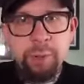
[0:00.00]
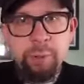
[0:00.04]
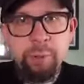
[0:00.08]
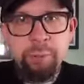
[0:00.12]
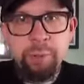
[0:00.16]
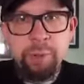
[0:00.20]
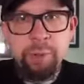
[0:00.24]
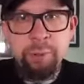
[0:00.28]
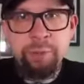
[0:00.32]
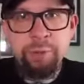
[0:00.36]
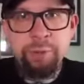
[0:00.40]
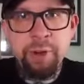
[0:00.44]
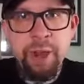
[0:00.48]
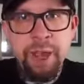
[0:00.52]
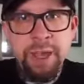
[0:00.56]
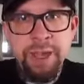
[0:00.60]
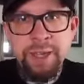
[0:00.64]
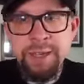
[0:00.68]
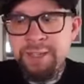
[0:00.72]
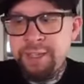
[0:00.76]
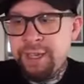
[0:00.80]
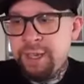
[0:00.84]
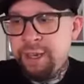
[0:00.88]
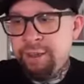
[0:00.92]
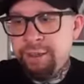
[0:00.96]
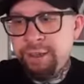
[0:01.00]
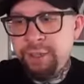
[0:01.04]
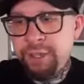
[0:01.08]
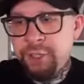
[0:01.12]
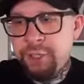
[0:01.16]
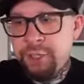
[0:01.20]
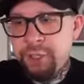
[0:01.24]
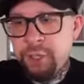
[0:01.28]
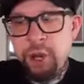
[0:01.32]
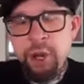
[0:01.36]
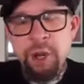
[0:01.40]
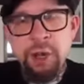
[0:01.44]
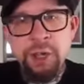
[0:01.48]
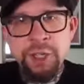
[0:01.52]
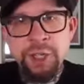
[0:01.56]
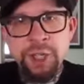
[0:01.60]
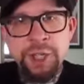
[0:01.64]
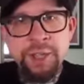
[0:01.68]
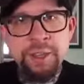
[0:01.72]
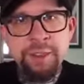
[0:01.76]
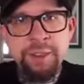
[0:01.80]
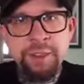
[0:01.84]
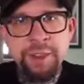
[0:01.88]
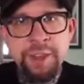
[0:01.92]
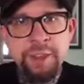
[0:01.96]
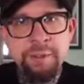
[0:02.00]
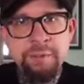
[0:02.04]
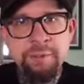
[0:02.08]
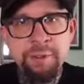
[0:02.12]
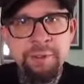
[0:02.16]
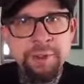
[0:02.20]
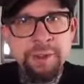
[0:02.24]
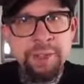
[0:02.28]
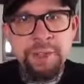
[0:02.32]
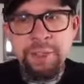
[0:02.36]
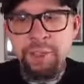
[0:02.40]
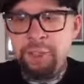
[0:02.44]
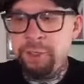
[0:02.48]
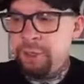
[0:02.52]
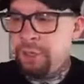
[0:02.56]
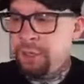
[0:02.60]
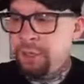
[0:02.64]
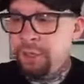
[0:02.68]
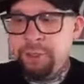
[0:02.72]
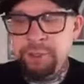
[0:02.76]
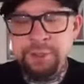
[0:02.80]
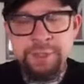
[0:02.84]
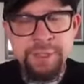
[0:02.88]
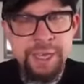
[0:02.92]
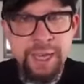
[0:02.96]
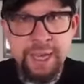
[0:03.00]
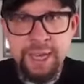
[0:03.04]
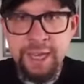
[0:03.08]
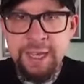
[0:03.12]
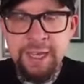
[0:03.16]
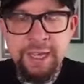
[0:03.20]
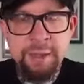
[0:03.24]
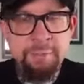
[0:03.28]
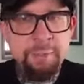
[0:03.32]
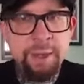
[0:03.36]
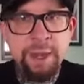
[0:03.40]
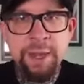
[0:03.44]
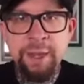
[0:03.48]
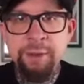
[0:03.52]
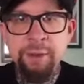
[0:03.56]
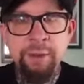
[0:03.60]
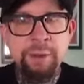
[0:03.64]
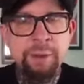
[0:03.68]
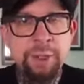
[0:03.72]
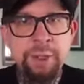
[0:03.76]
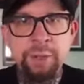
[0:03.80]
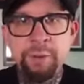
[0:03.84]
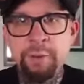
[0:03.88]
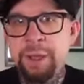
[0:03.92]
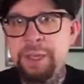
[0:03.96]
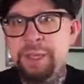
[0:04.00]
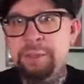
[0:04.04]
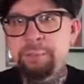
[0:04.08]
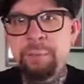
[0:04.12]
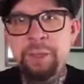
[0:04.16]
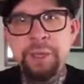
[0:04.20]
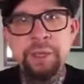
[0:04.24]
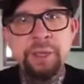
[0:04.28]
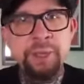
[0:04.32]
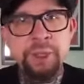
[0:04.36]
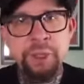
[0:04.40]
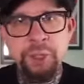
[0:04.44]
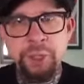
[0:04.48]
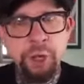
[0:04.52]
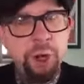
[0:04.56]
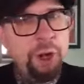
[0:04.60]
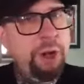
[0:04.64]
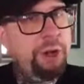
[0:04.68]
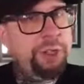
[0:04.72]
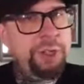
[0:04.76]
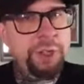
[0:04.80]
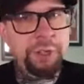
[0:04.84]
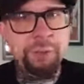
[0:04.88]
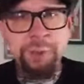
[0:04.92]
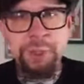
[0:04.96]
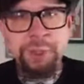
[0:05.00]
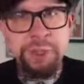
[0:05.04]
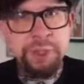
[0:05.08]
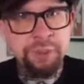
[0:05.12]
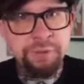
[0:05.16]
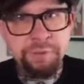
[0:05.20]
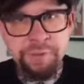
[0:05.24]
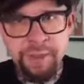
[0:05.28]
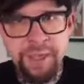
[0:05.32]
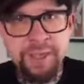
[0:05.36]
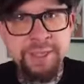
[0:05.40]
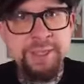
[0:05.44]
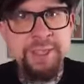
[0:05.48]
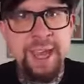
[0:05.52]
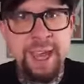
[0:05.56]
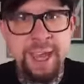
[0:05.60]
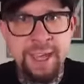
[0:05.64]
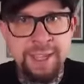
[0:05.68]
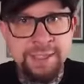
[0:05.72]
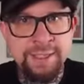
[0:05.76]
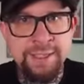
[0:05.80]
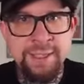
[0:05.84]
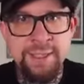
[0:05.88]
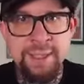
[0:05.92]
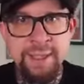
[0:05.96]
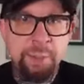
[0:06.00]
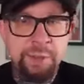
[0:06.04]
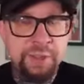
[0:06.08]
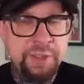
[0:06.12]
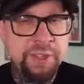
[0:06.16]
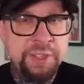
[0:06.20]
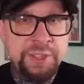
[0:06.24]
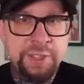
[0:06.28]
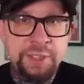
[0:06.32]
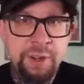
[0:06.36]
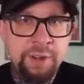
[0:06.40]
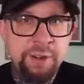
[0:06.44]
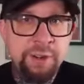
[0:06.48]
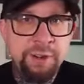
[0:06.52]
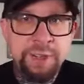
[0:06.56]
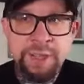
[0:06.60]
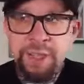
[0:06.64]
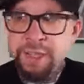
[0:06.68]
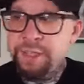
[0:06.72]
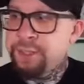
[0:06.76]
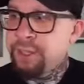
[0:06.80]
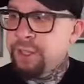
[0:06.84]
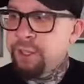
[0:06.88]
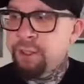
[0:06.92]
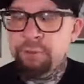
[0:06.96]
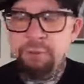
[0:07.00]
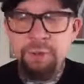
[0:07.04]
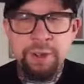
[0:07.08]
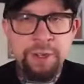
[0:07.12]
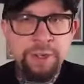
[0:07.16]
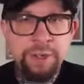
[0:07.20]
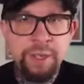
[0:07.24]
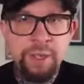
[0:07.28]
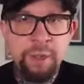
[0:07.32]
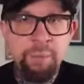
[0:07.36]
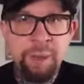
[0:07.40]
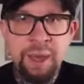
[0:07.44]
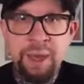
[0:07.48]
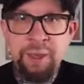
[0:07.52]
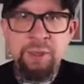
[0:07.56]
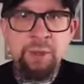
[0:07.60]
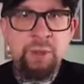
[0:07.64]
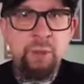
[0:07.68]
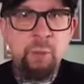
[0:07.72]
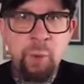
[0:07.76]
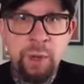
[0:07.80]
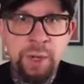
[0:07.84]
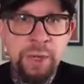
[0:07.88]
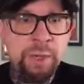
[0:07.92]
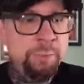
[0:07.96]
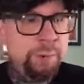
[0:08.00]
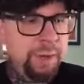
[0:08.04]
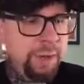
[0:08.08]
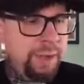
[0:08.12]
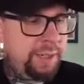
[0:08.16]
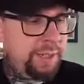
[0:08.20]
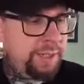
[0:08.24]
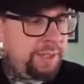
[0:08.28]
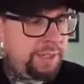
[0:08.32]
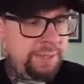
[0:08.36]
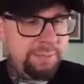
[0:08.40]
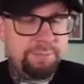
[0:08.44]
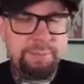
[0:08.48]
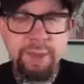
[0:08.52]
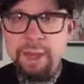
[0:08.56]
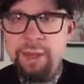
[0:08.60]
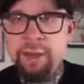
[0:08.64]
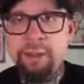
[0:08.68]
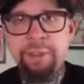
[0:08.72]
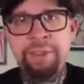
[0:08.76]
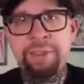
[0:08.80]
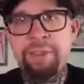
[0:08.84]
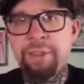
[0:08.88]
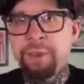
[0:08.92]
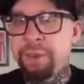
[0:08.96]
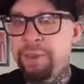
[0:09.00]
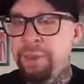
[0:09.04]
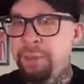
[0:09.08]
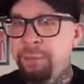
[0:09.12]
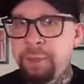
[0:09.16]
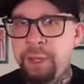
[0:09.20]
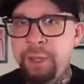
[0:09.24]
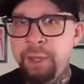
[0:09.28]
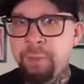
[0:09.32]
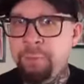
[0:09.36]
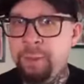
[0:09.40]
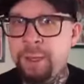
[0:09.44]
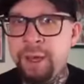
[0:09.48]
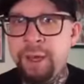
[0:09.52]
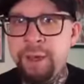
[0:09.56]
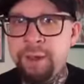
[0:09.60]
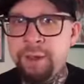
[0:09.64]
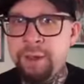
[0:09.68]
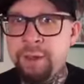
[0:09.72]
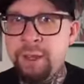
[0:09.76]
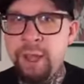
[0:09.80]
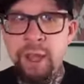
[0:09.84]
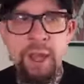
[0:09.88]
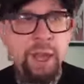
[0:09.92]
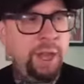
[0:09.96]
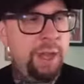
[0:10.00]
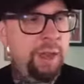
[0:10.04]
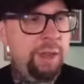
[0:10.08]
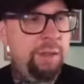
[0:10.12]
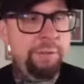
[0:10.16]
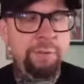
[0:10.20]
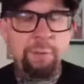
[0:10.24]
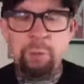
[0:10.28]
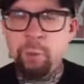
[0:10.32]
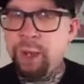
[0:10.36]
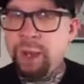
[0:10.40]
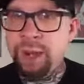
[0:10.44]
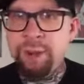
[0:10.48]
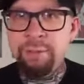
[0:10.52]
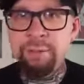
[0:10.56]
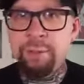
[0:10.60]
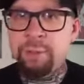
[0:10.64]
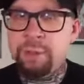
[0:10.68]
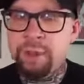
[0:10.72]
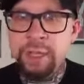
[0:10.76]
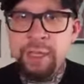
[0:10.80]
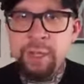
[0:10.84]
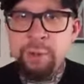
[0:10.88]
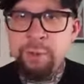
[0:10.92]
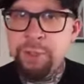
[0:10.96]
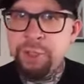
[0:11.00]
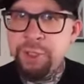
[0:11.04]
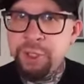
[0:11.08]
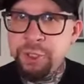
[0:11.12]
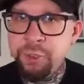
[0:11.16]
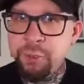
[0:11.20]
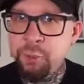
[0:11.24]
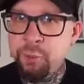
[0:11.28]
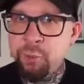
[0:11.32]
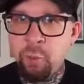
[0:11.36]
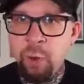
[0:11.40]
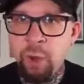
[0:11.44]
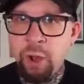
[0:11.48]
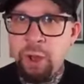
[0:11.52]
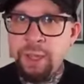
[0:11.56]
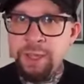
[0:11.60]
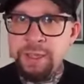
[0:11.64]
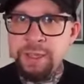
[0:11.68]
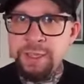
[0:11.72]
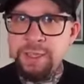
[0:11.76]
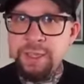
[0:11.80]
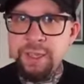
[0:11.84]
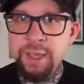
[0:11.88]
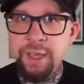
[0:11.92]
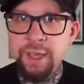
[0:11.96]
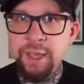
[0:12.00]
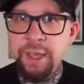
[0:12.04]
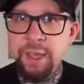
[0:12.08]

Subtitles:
proprietary charging thing for this. You can use any micro USB to charge it, which is fantastic. But the starter kit's gonna run you about 20 bucks, and a 30 ml bottle of whatever liquid you want